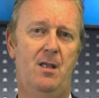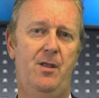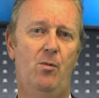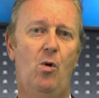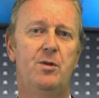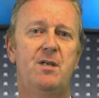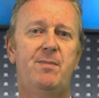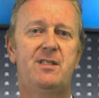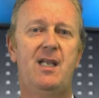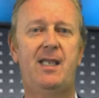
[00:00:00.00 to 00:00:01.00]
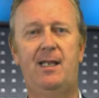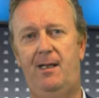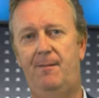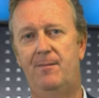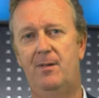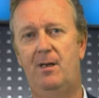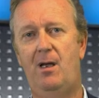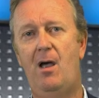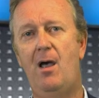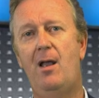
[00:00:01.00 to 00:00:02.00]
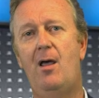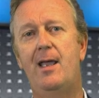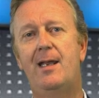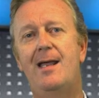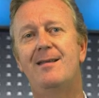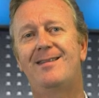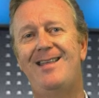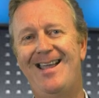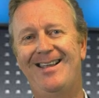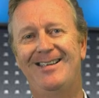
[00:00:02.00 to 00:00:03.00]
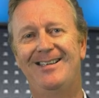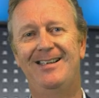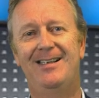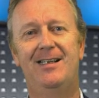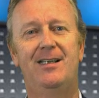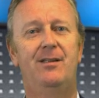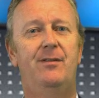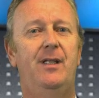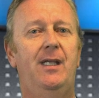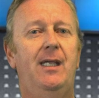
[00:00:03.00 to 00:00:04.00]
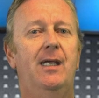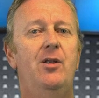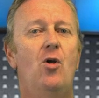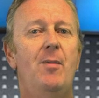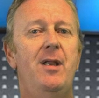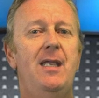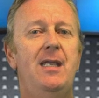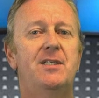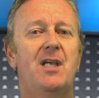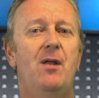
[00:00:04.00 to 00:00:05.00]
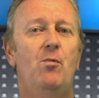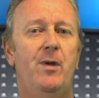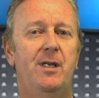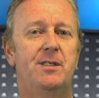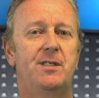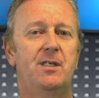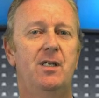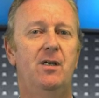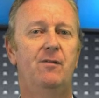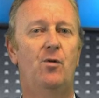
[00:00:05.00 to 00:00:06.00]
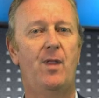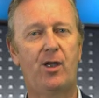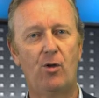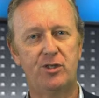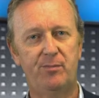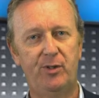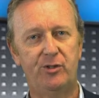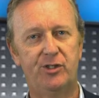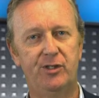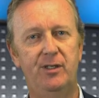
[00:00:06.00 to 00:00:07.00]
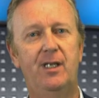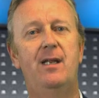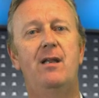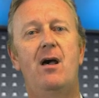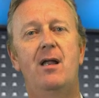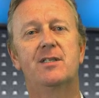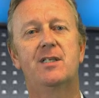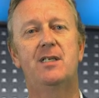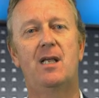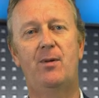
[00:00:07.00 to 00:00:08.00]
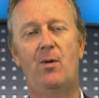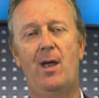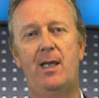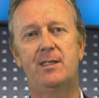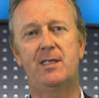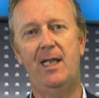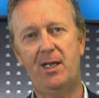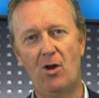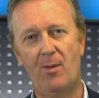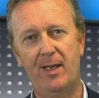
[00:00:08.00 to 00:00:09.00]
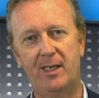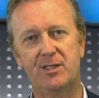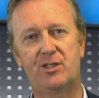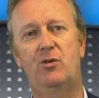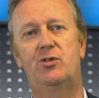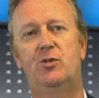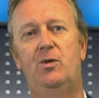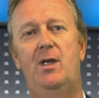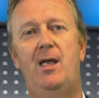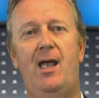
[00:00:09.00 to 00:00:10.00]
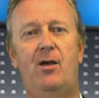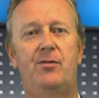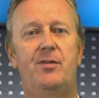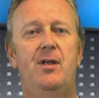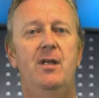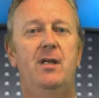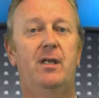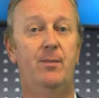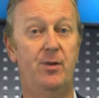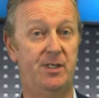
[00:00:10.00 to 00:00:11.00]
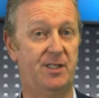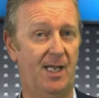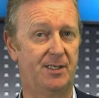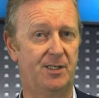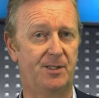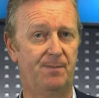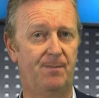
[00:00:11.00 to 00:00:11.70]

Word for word: The awards in particular highlight and thank the nominees and winners for their contribution in enhancing WA's economic, social, health, community sectors.